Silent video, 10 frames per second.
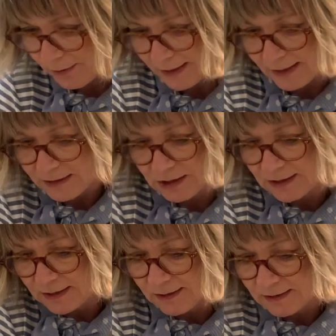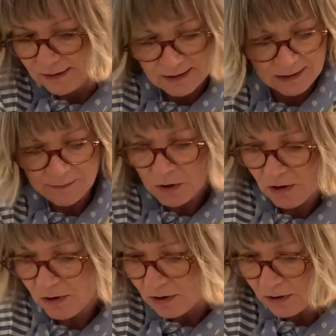quickly. She says, come
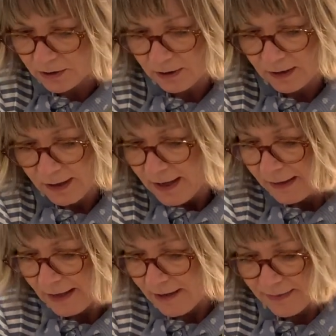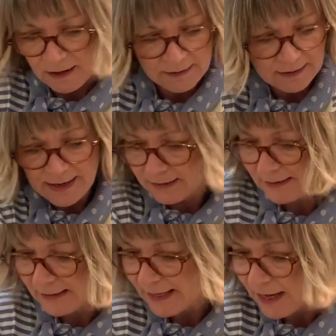on, get that
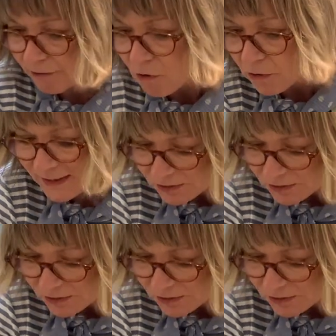next layer on.